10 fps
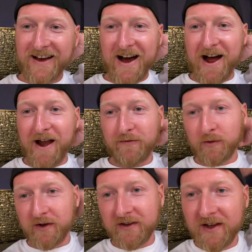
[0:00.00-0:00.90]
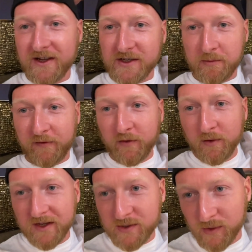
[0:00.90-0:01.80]
Hi everyone. So before
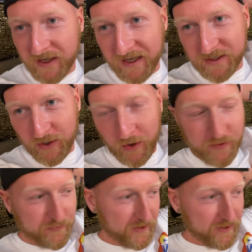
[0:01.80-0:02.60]
this all kicks off,